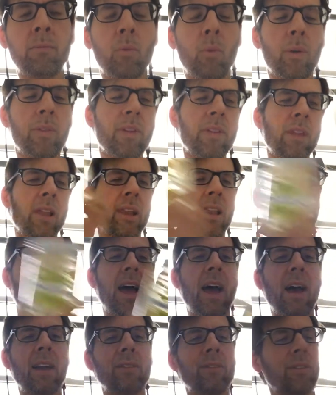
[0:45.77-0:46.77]
within the
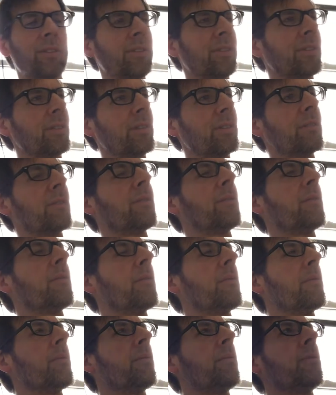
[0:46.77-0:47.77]
last
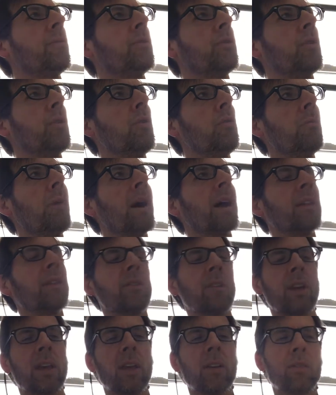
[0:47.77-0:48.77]
2
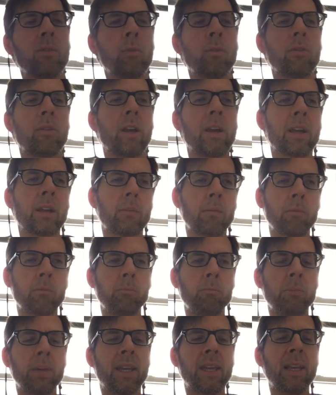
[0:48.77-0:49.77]
months. I guess it was like
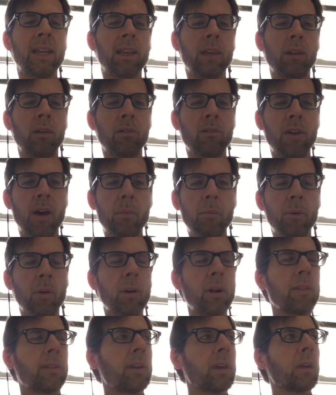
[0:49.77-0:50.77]
beginning of
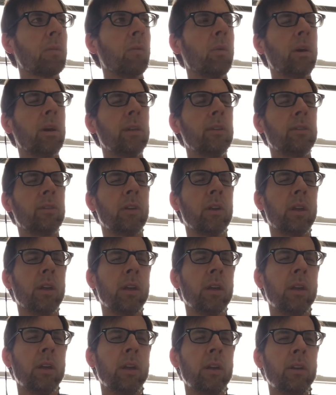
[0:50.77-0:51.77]
November, I think it was.
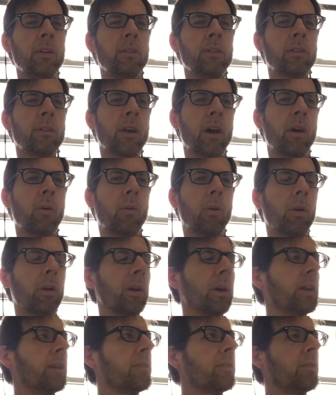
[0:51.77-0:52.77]
So now
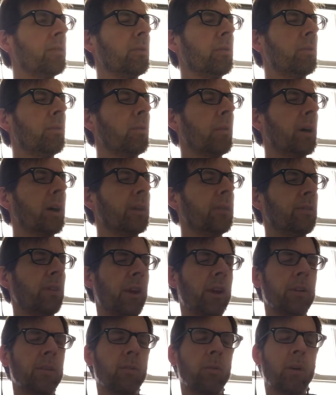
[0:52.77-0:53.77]
we're into
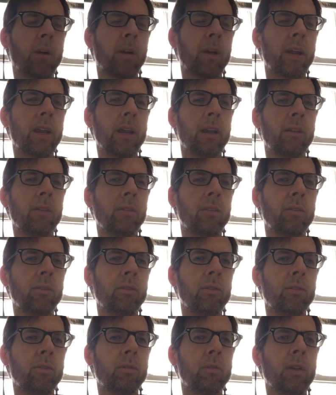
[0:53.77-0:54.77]
January
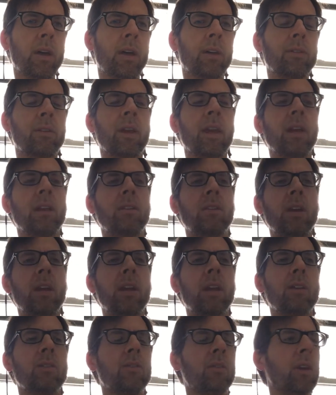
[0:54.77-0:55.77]

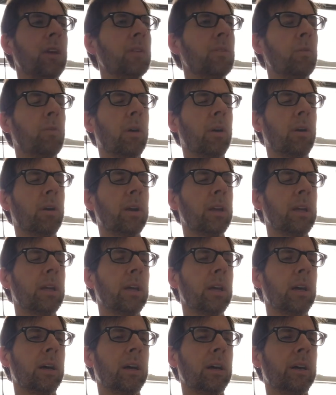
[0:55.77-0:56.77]
2018,
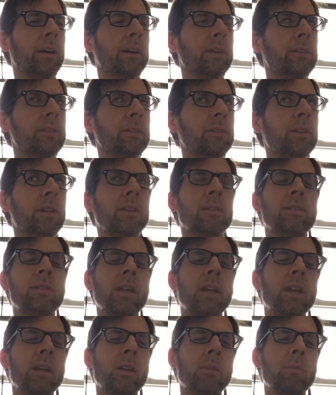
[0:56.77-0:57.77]
January
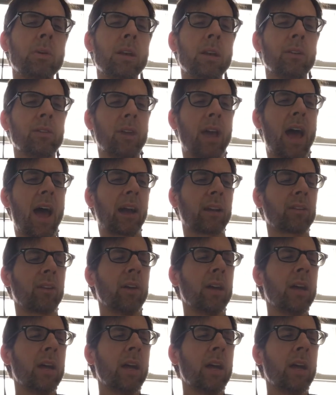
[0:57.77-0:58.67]
16 to be exact.